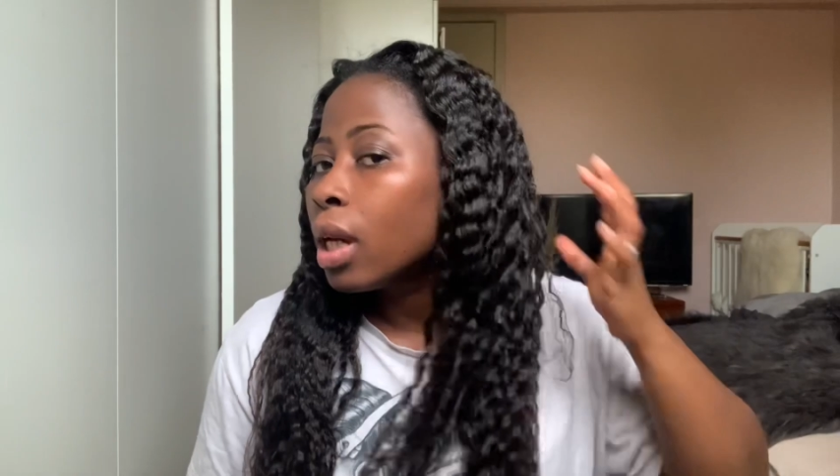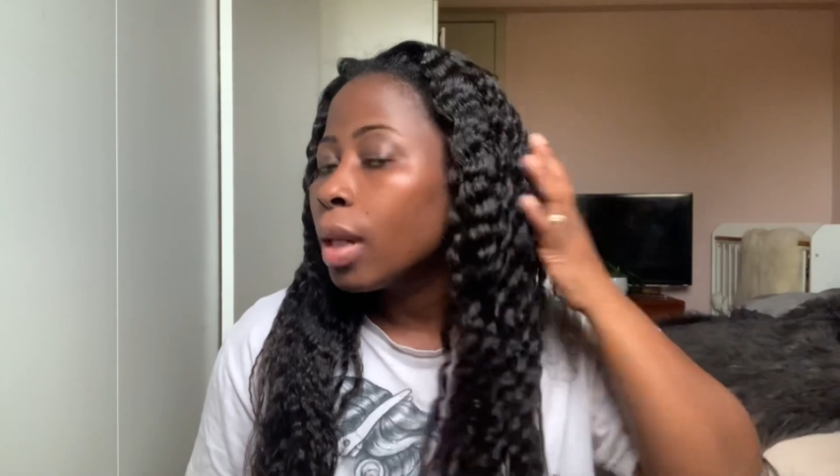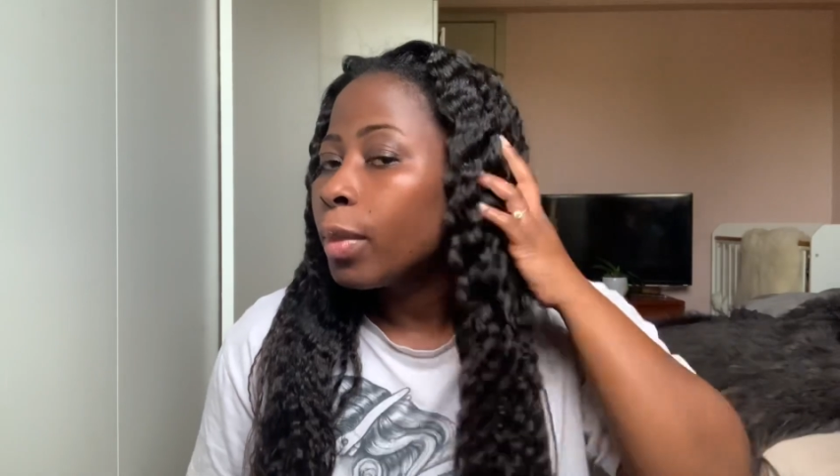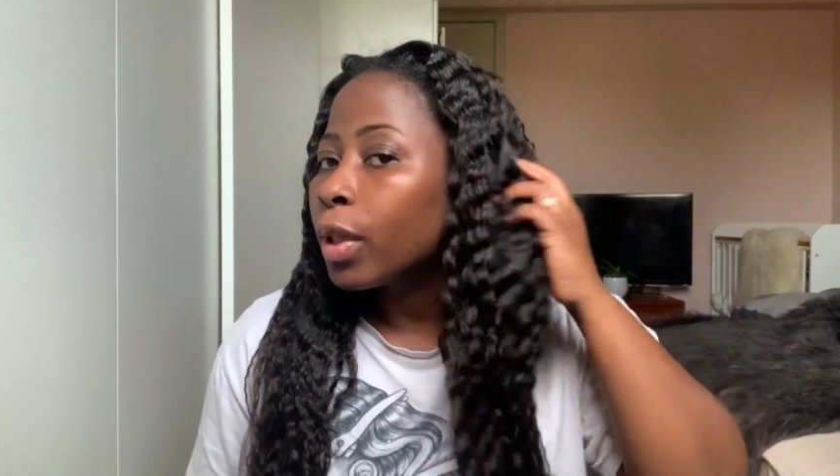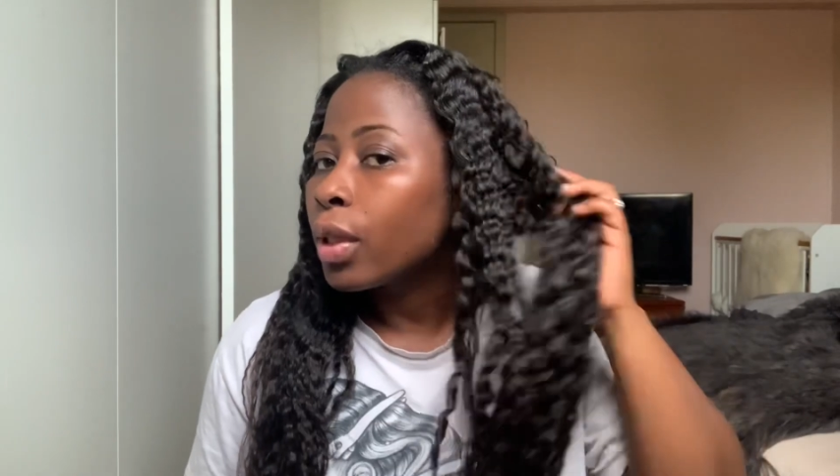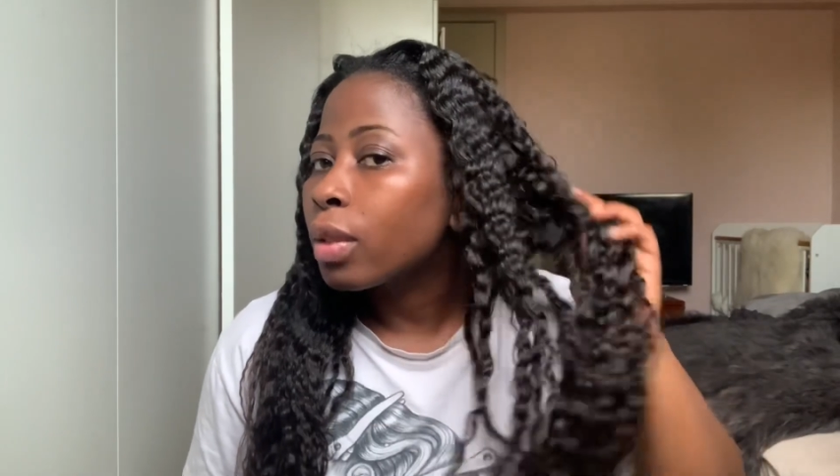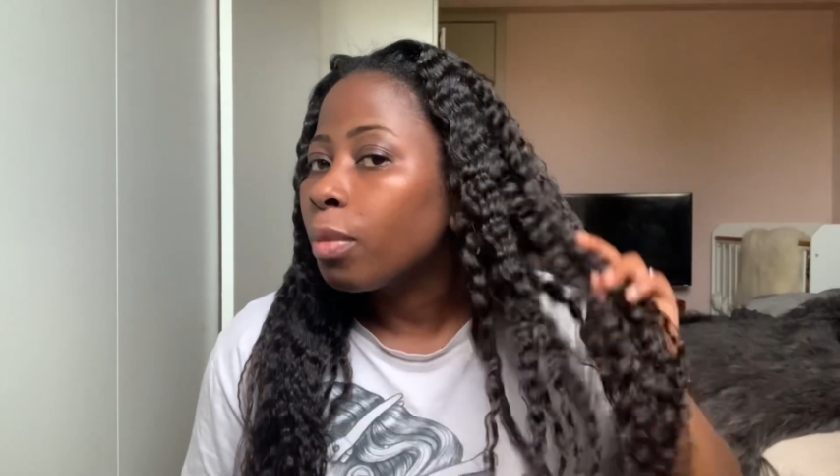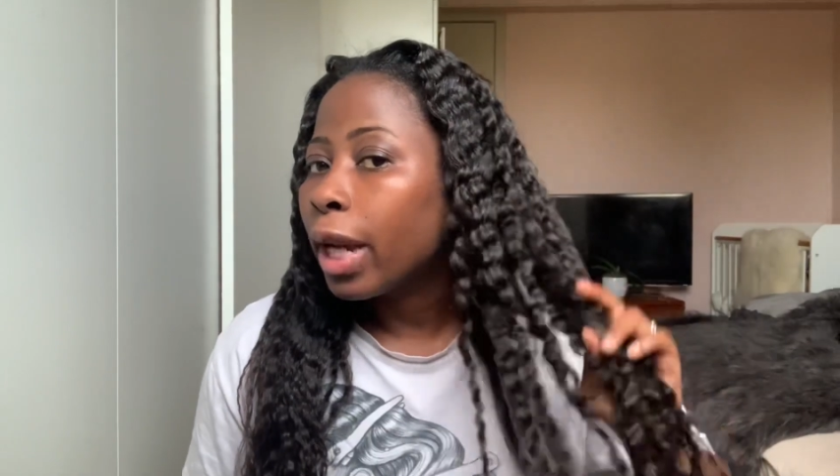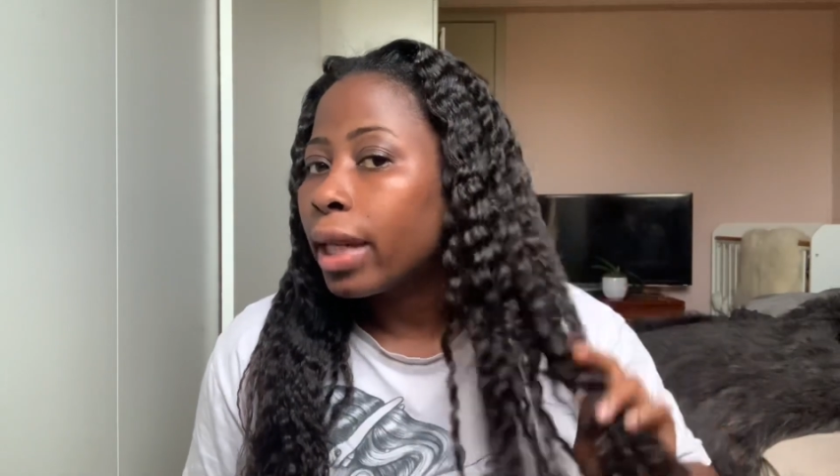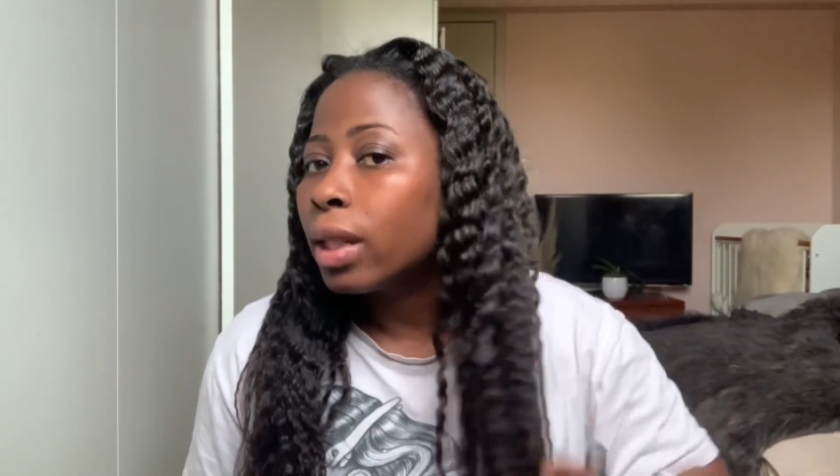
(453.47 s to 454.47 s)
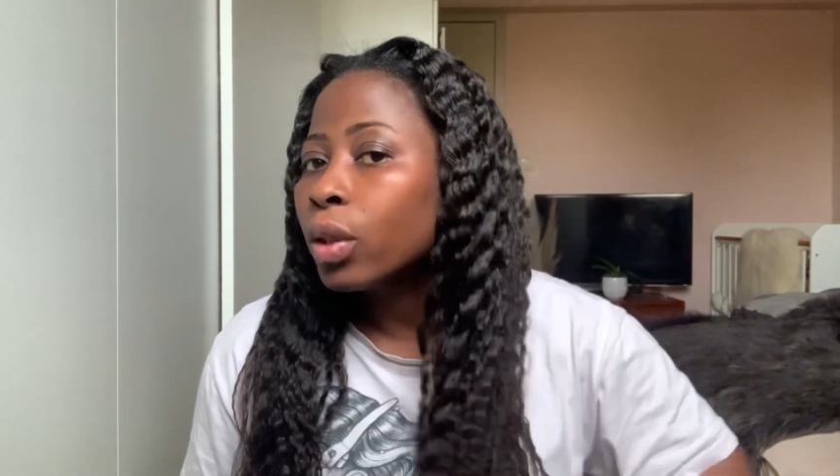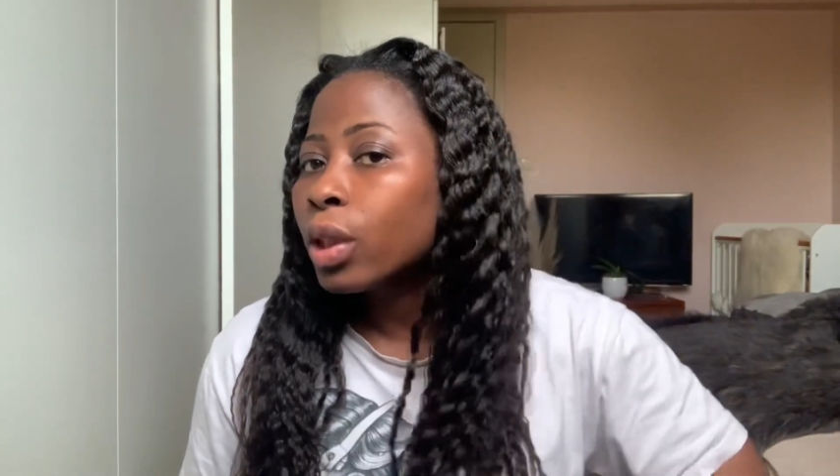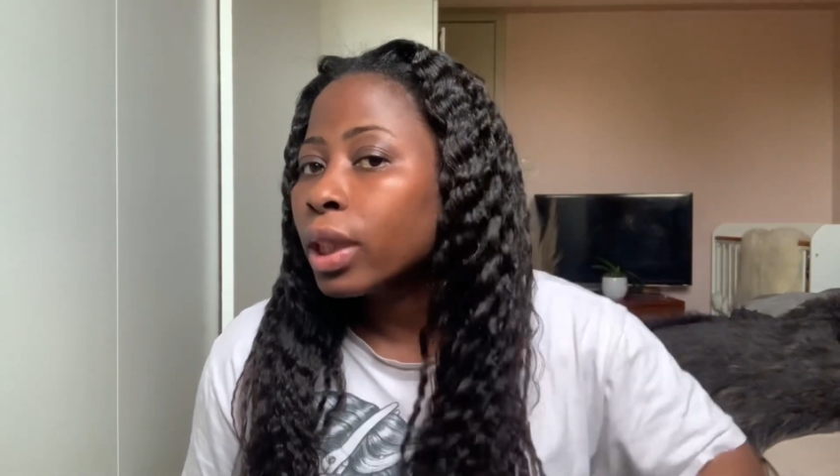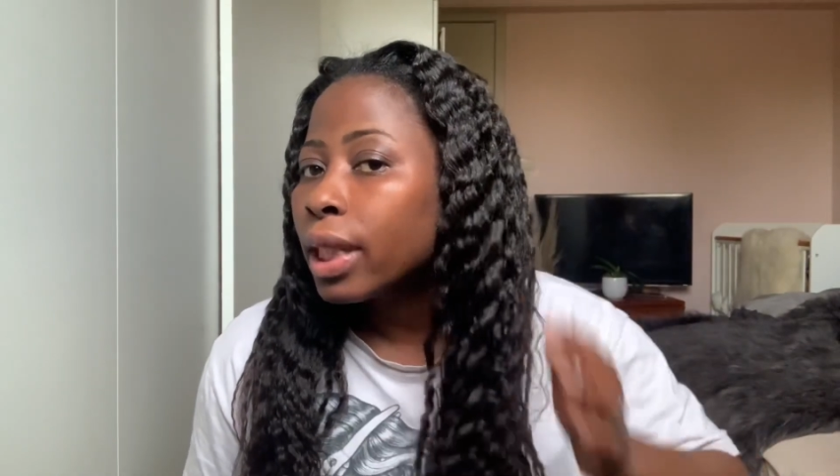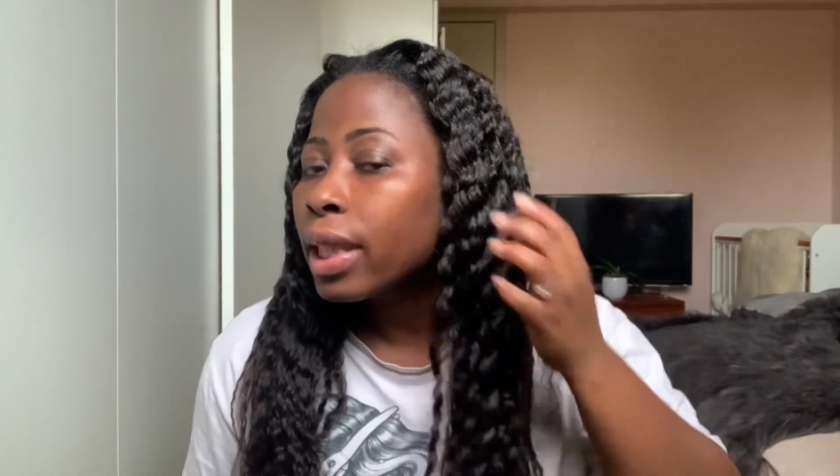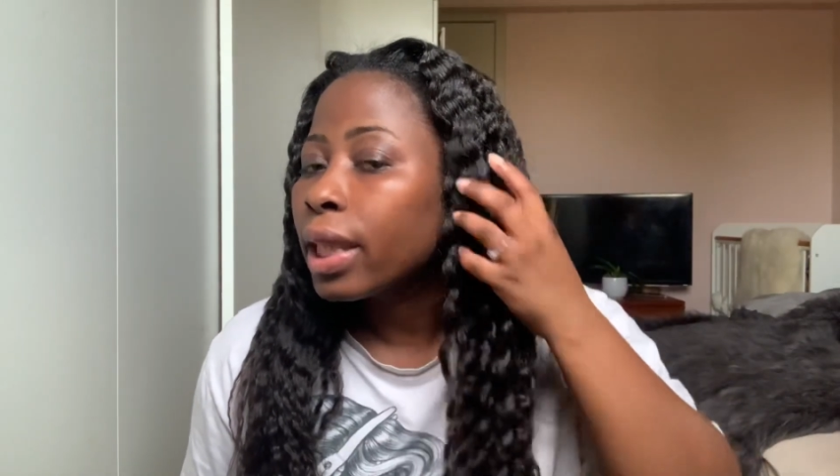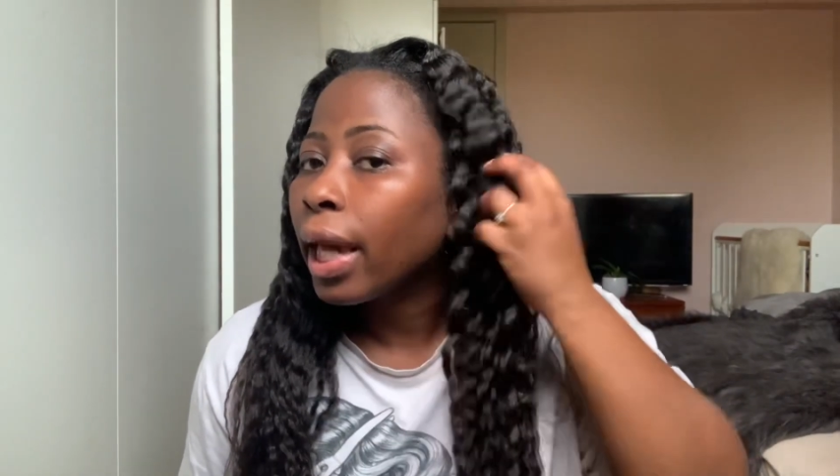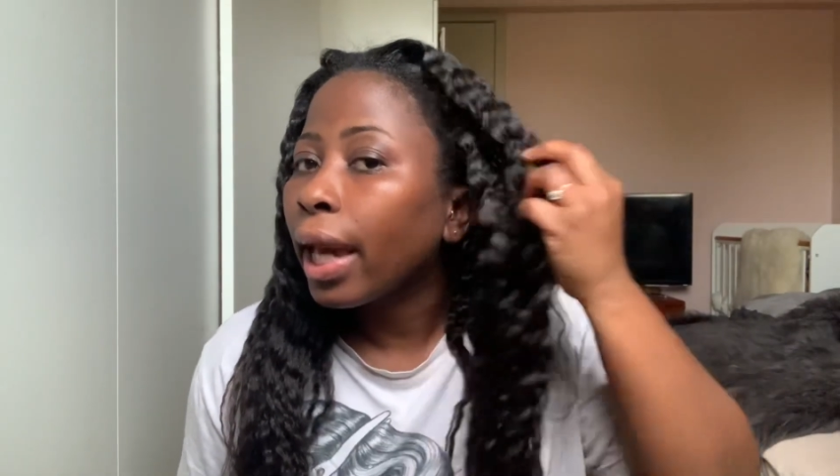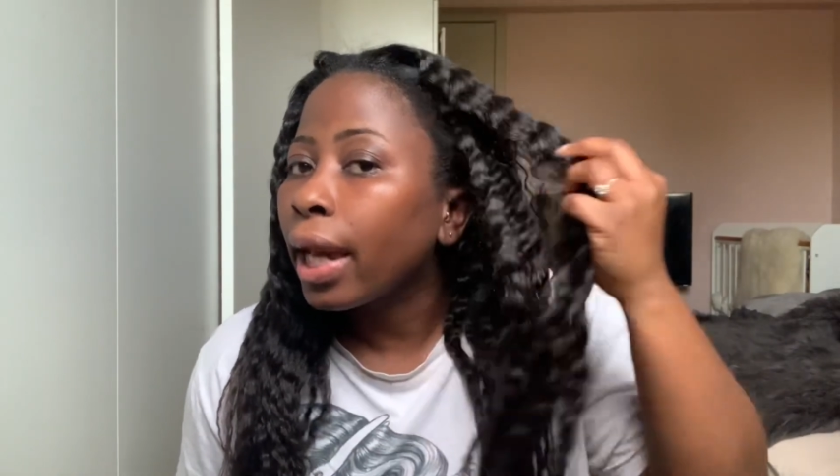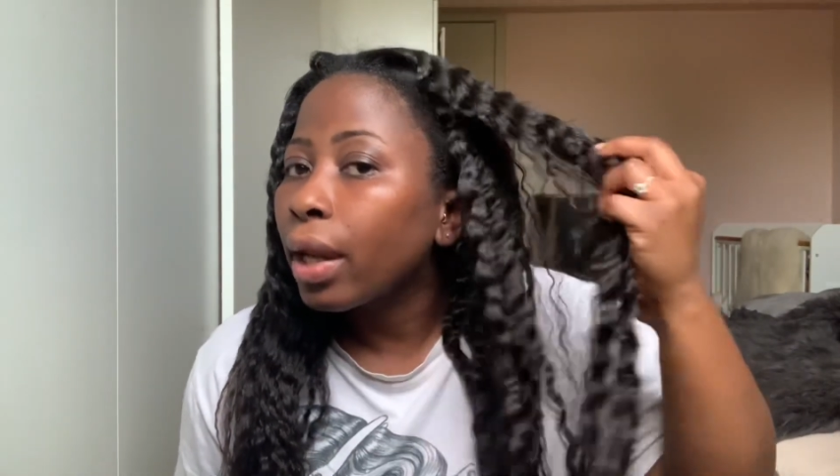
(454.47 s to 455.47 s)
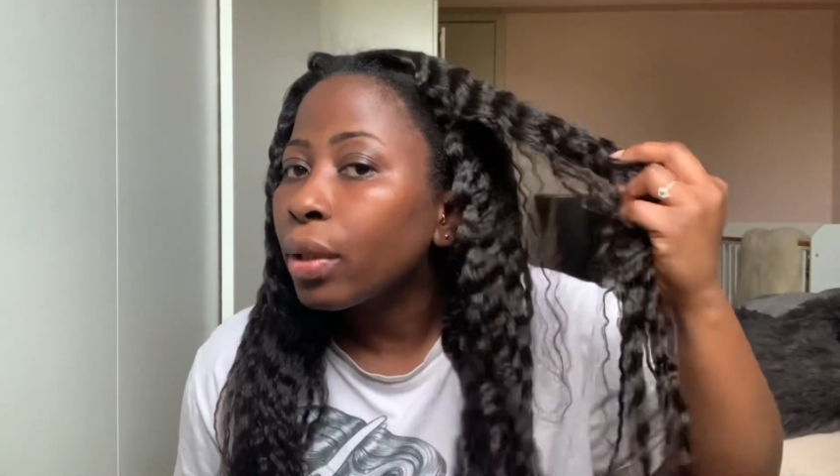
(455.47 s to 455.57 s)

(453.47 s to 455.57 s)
because by looking at the hair,